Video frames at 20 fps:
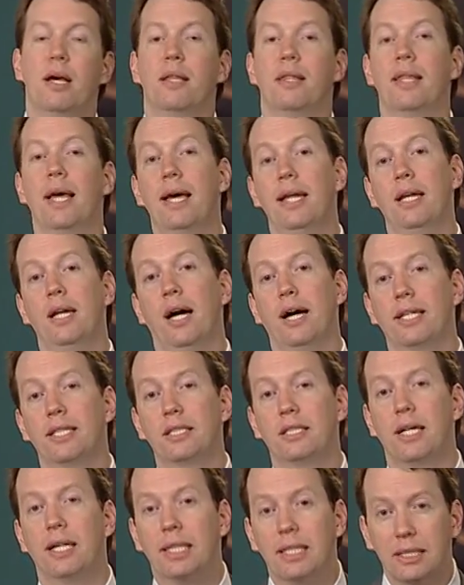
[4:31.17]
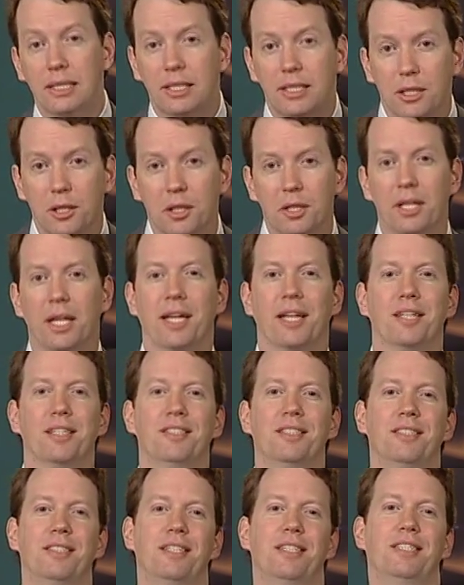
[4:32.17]
Then Einstein still
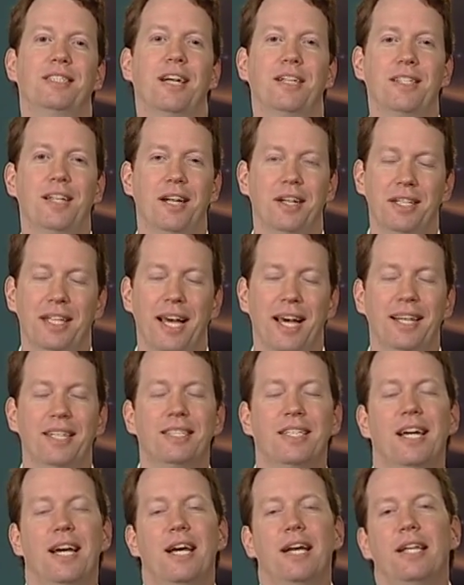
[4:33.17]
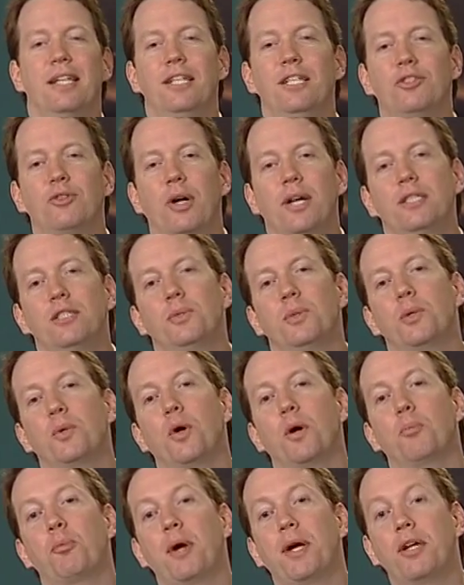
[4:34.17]
thinks, he's not done yet, he tries to
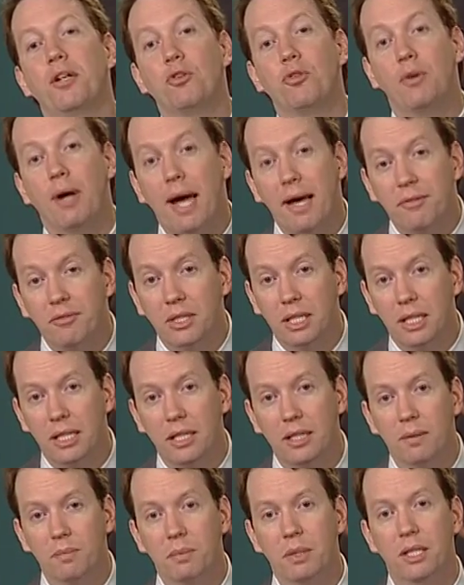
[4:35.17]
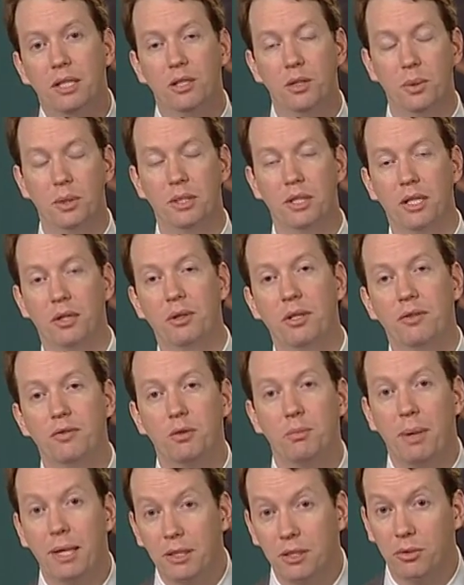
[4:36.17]
incorporate gravity into his theory of
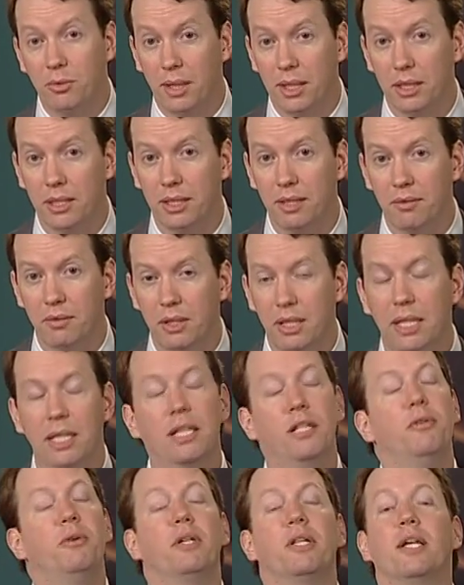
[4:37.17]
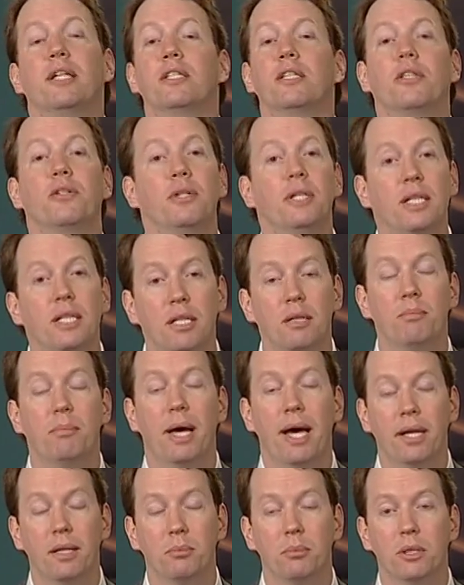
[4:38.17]
special relativity, and he realized that they're
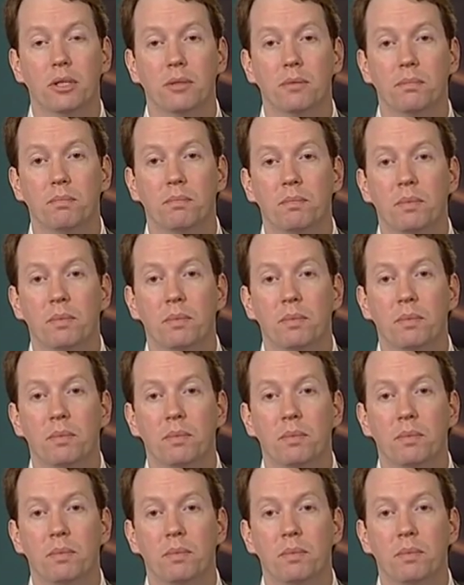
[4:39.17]
incompatible.